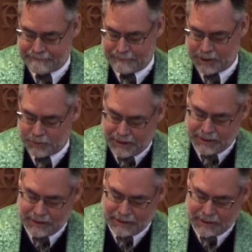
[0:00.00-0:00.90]

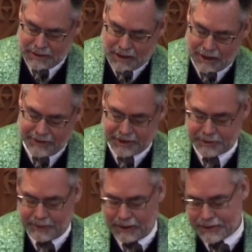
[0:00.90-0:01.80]
Between all the
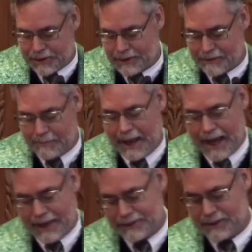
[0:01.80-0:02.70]
experiences of the
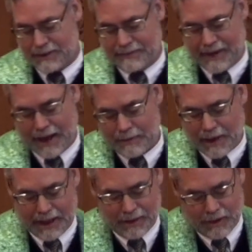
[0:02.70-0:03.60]
past and the van
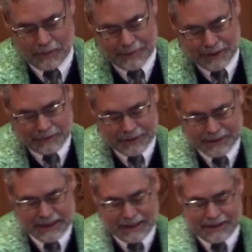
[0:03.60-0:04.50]
ride home, there was
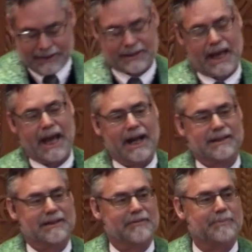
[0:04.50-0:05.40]
this
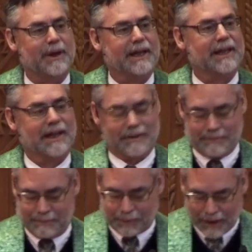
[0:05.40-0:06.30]
act of
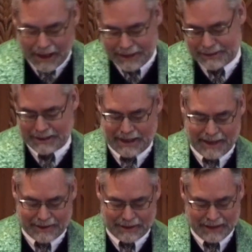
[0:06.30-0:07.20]
breaking bread
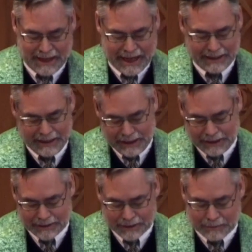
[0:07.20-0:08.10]
together, and in
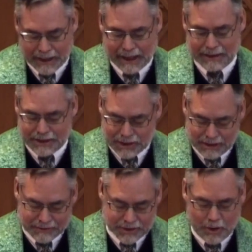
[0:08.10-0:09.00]
it the recognition
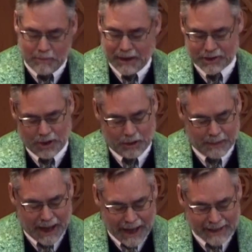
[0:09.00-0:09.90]
of so much hope,
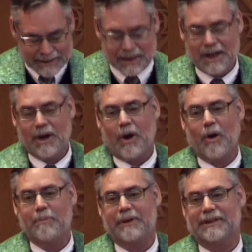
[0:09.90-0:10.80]
eyes
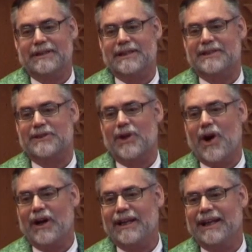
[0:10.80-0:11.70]
open to this
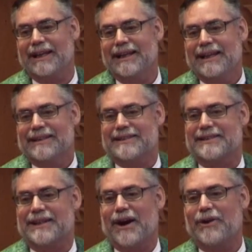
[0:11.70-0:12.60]
longing to
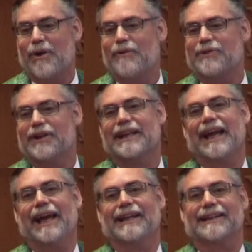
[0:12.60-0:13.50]
start over
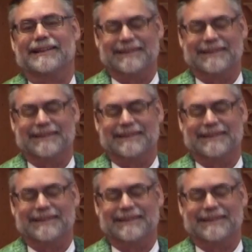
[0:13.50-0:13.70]
again.